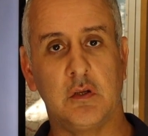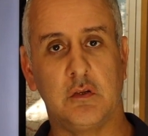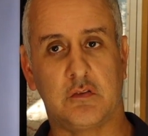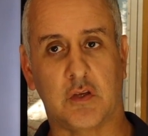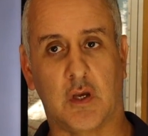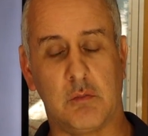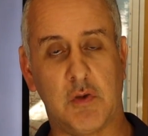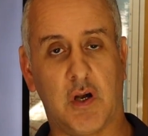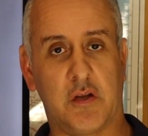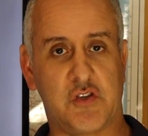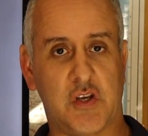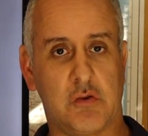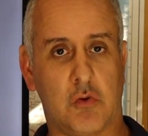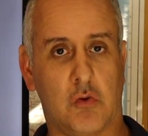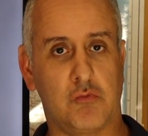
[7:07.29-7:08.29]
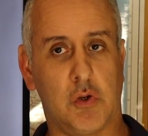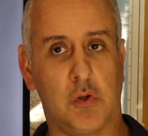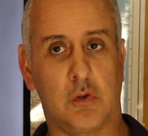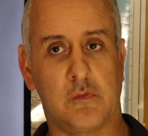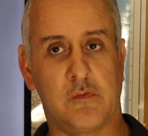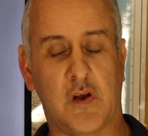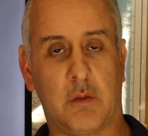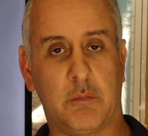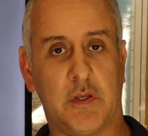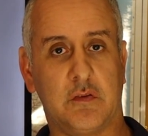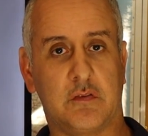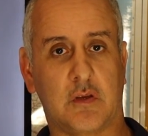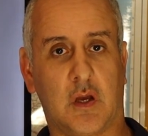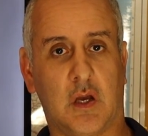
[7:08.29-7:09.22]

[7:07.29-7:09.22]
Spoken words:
So my general rule of thumb is